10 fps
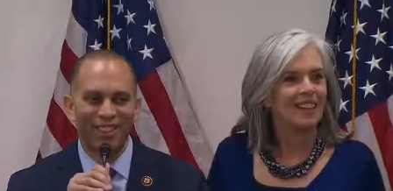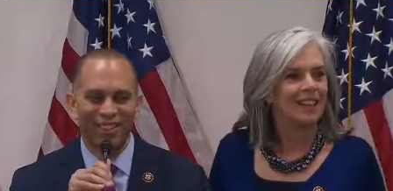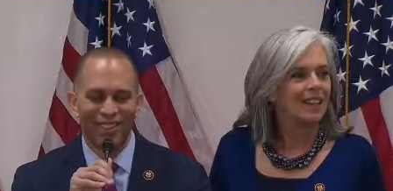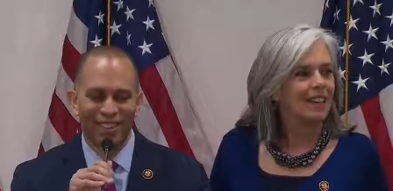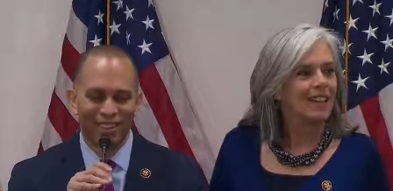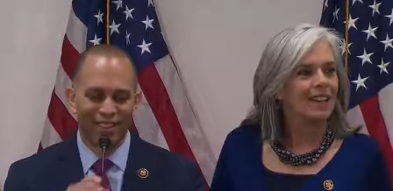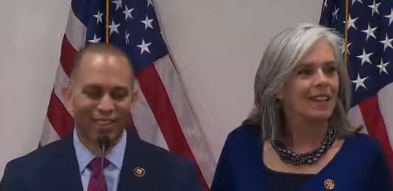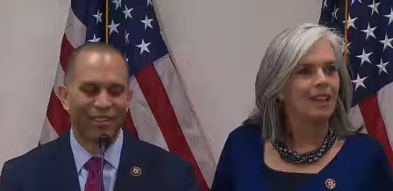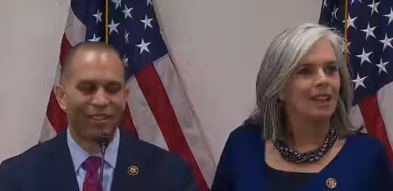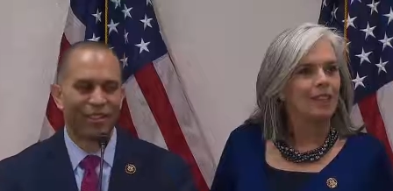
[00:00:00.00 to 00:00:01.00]

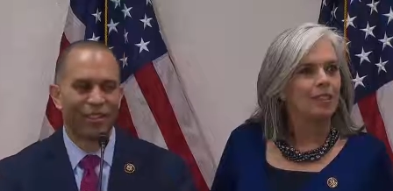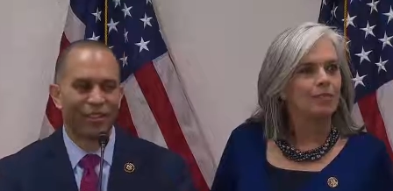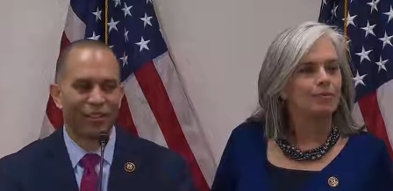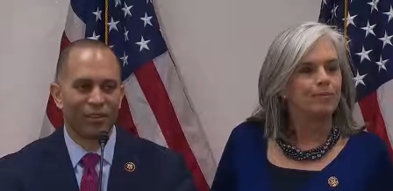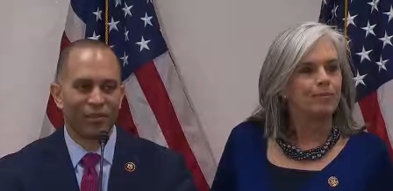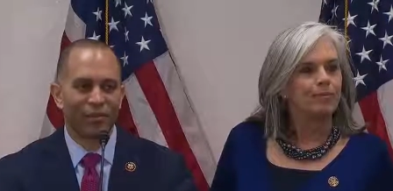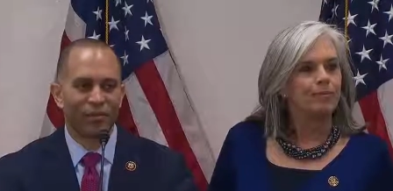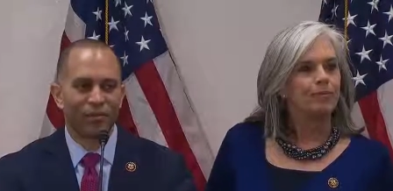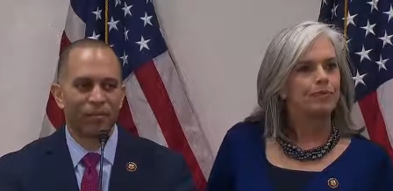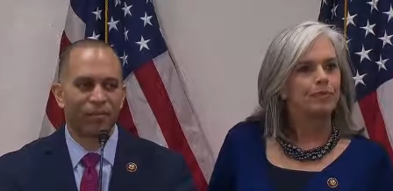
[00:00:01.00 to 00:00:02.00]

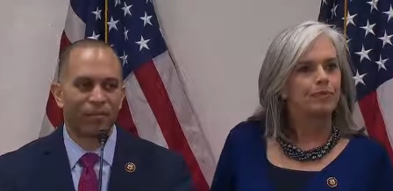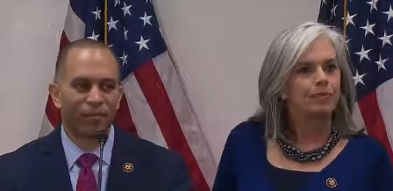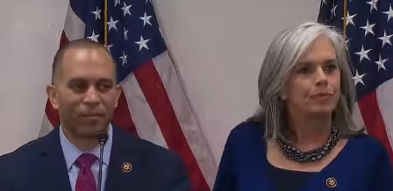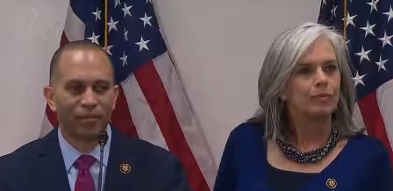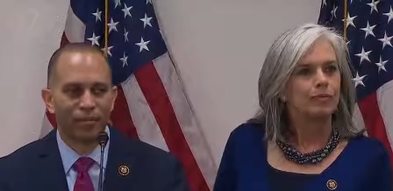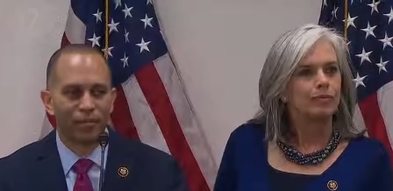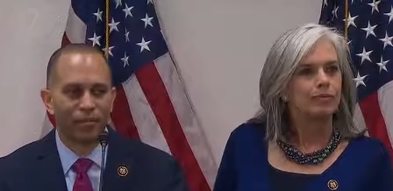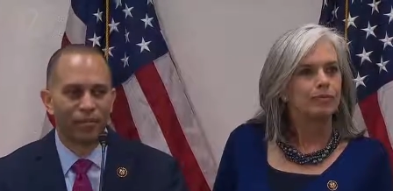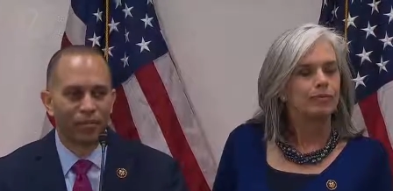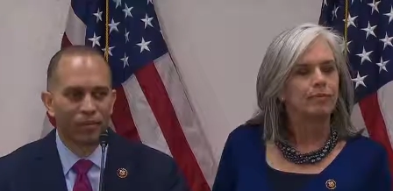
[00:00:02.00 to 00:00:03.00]

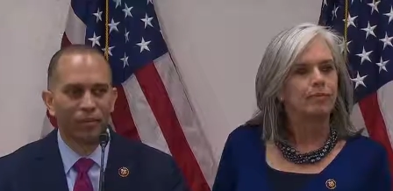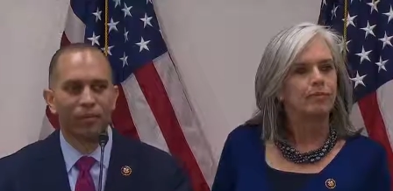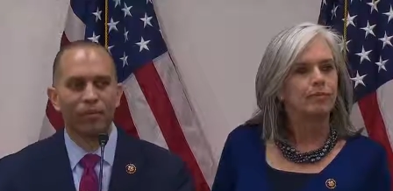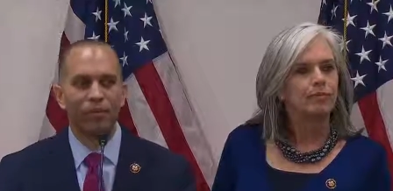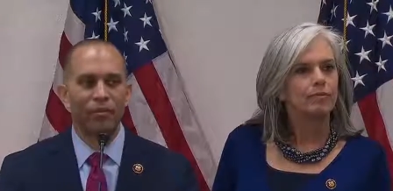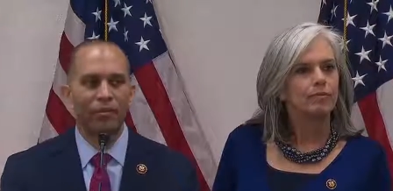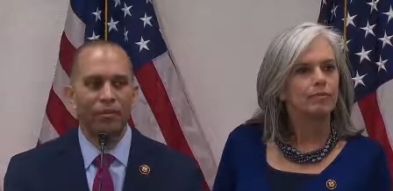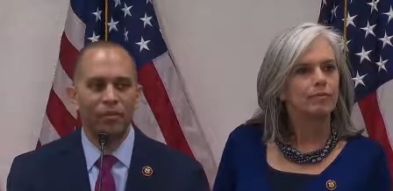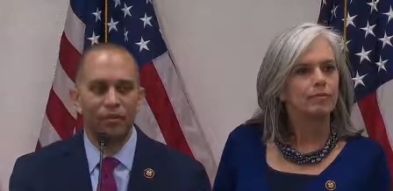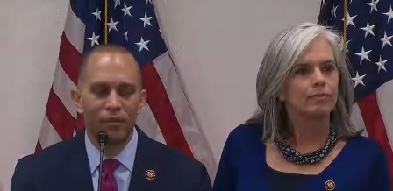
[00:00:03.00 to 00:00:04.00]

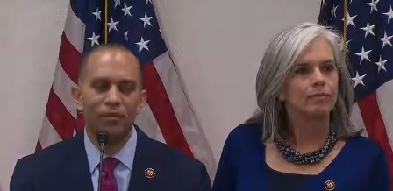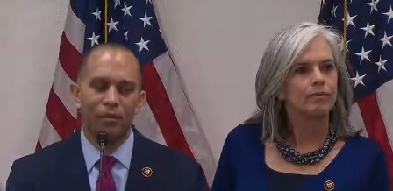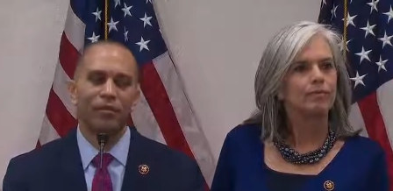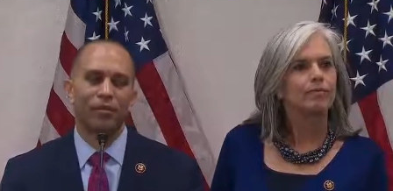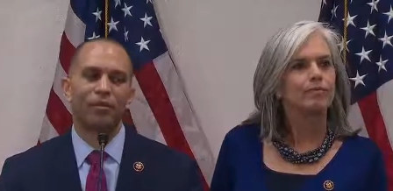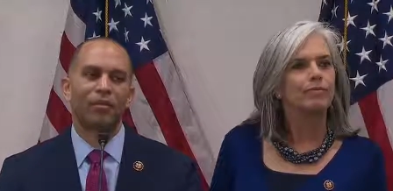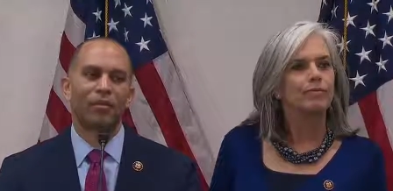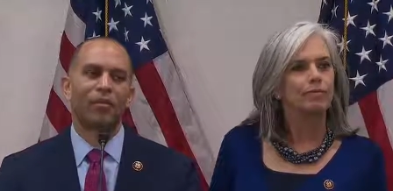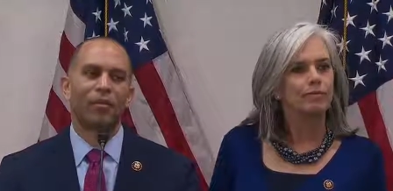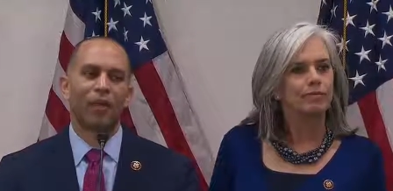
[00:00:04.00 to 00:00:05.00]

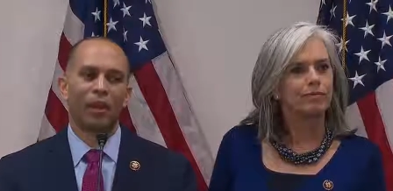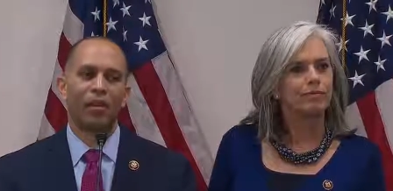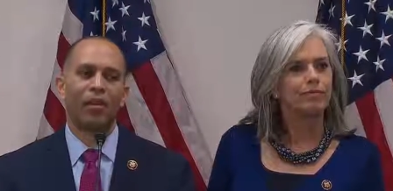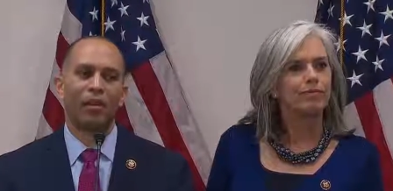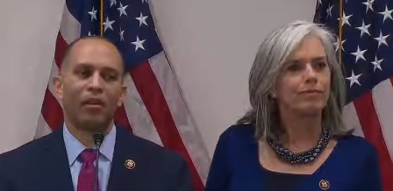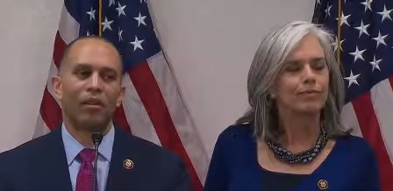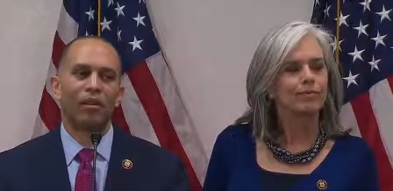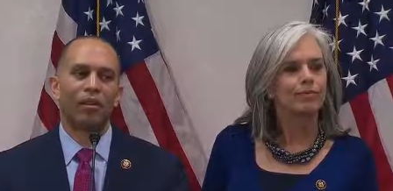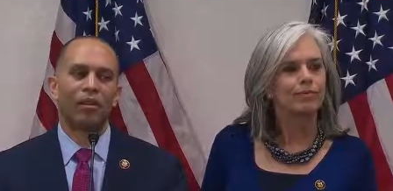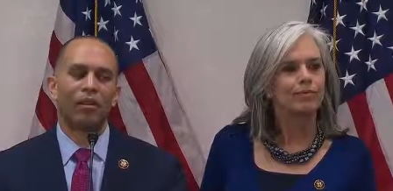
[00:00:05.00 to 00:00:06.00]

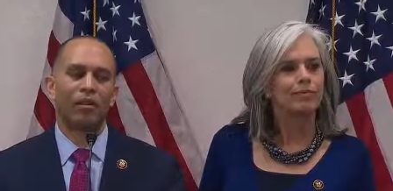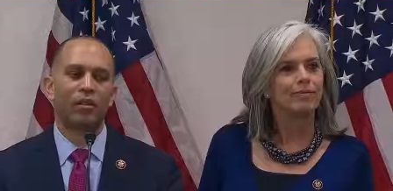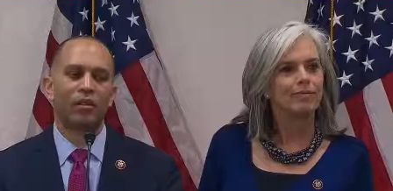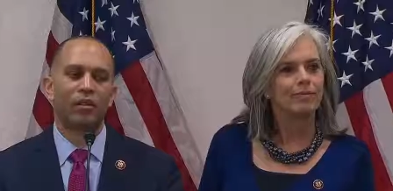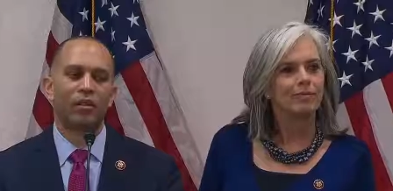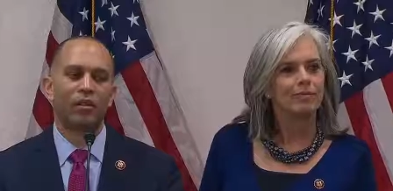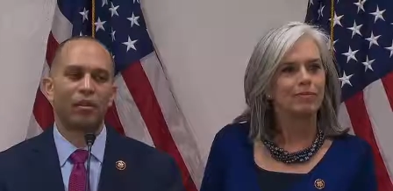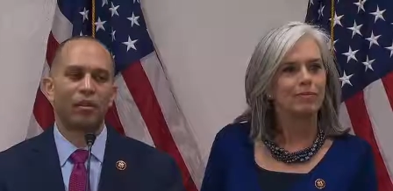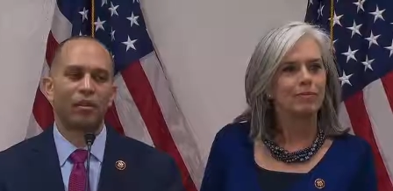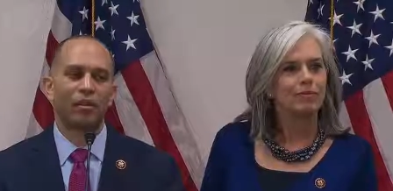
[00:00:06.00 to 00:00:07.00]

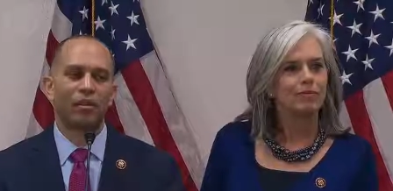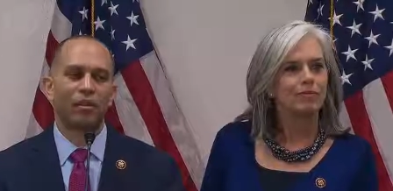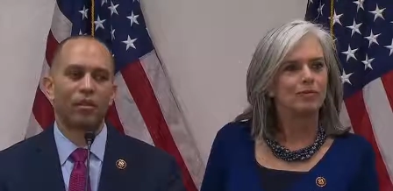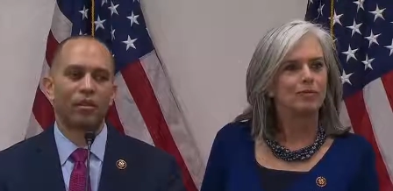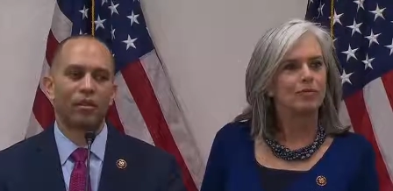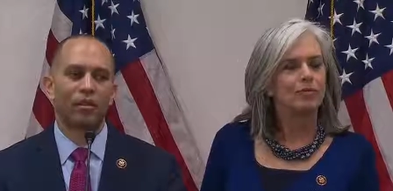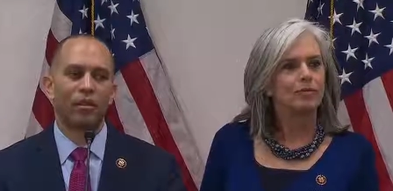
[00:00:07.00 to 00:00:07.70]
No one is speaking in this clip.